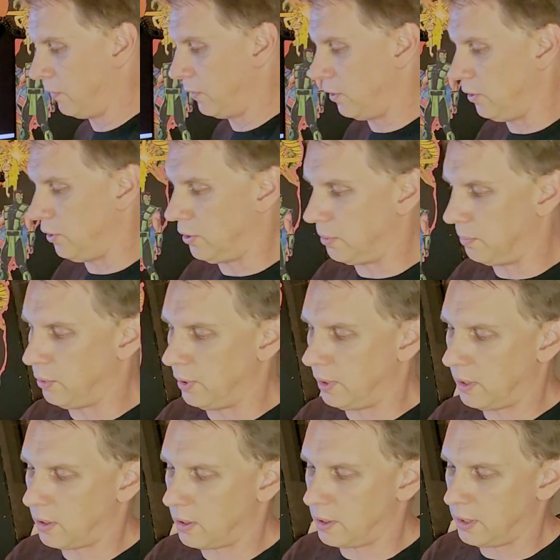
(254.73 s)
you can put it
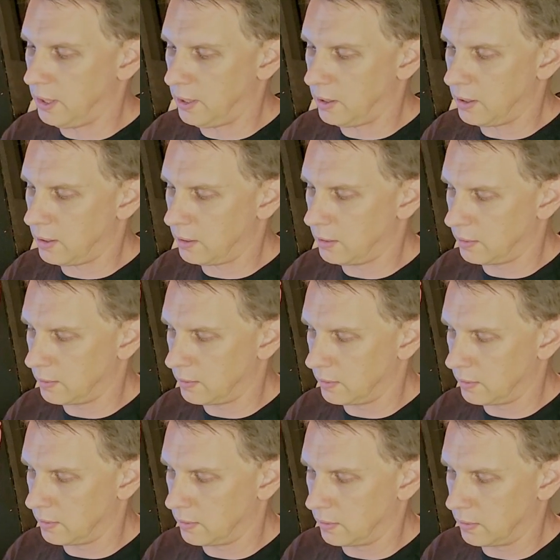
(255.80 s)
on here
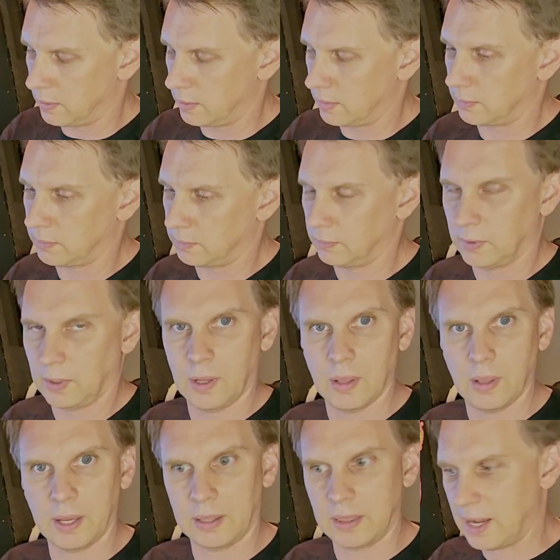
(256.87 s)

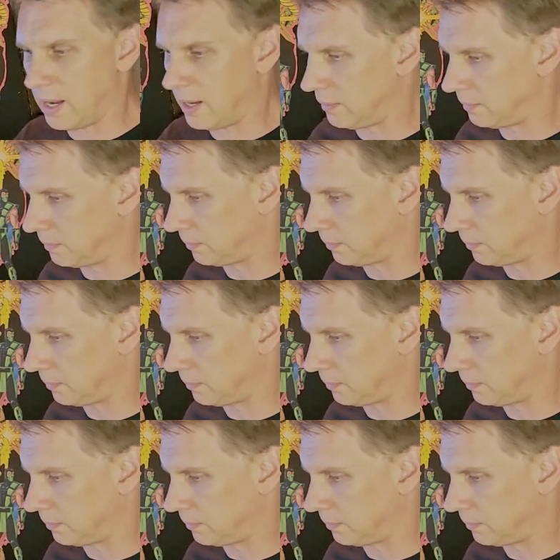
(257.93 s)
like that.